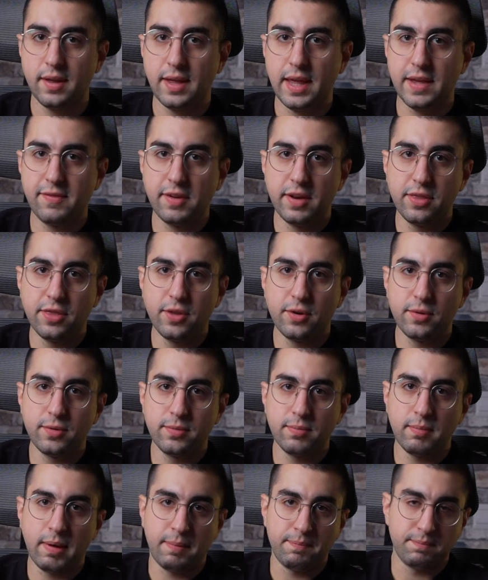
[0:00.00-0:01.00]
even though
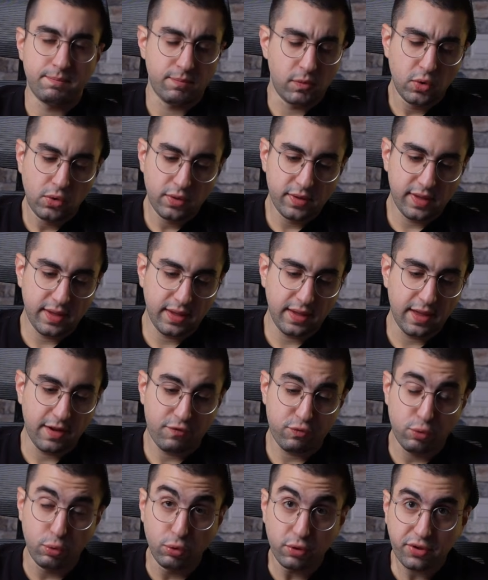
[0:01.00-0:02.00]
I'm losing a
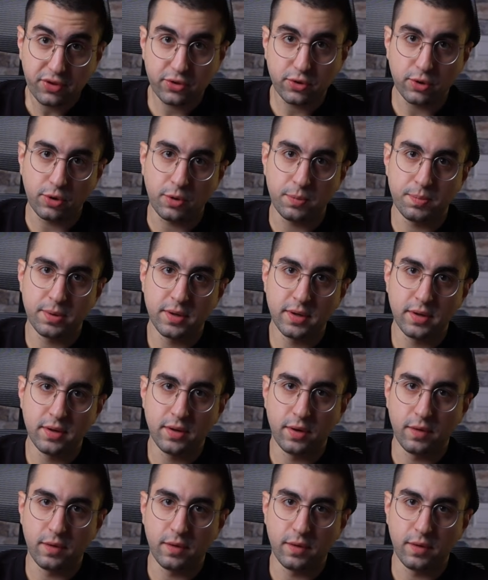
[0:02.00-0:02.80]
full stop of